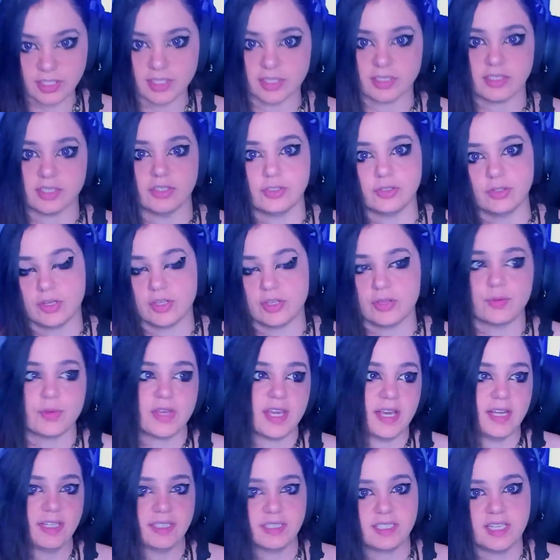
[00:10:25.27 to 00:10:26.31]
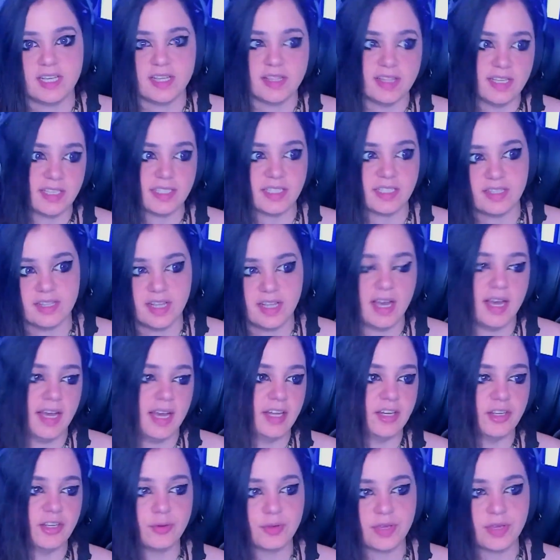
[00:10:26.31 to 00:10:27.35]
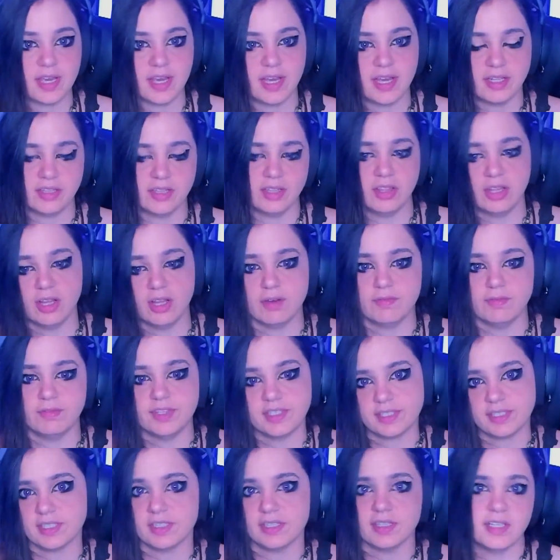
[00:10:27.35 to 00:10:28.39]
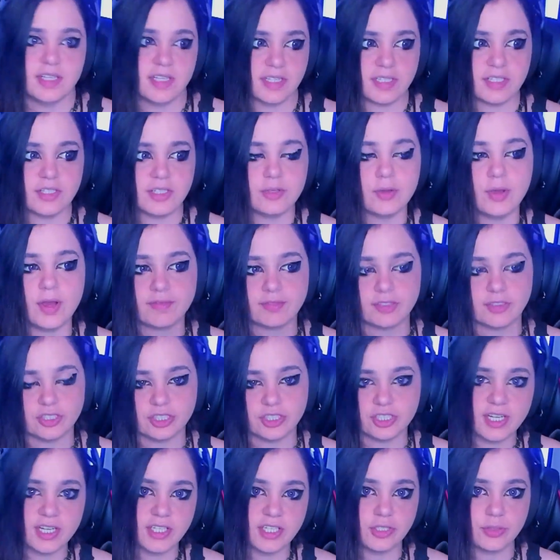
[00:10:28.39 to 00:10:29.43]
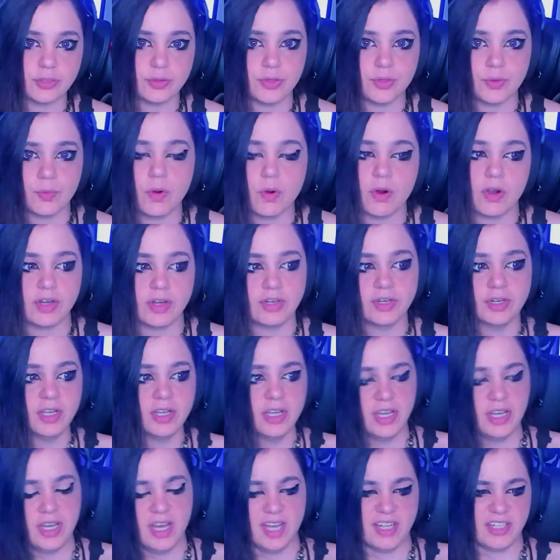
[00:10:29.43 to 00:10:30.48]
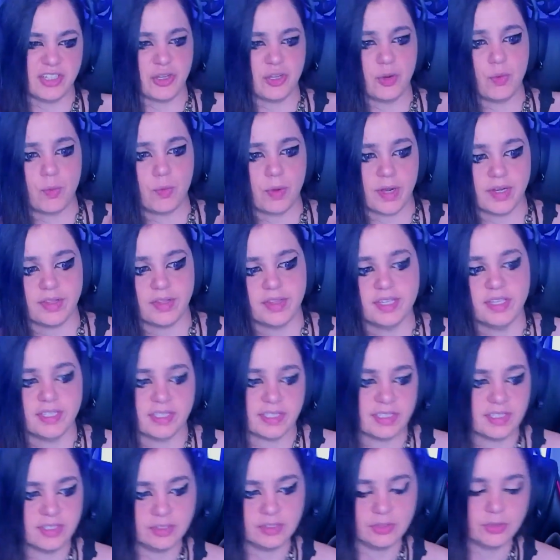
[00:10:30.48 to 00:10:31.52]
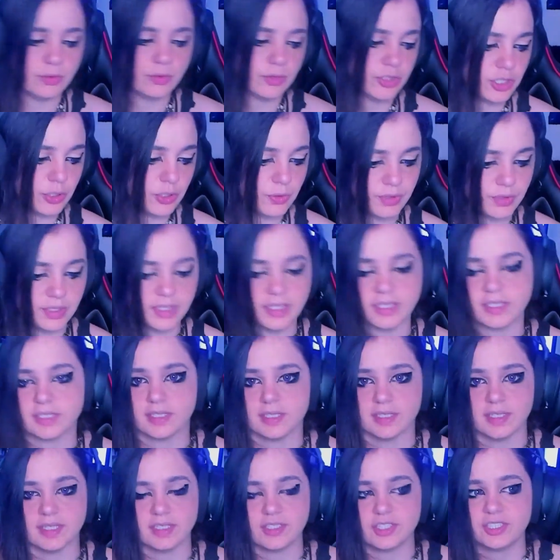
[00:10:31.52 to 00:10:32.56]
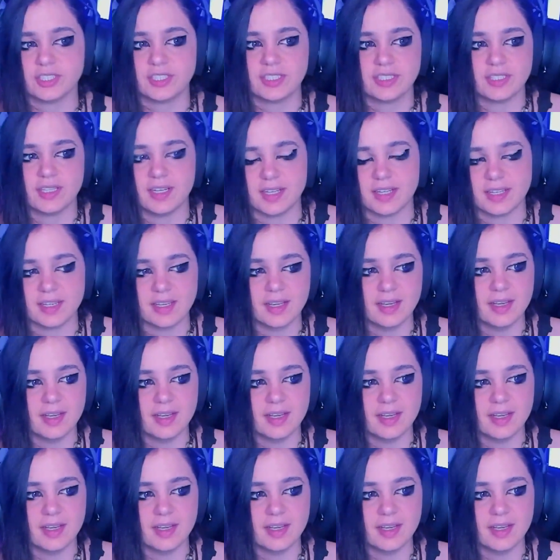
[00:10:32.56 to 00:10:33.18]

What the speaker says: and you can't say this and that, and you can't love this and this, and you have to change who you are, and don't wear this and don't show this." And it's just like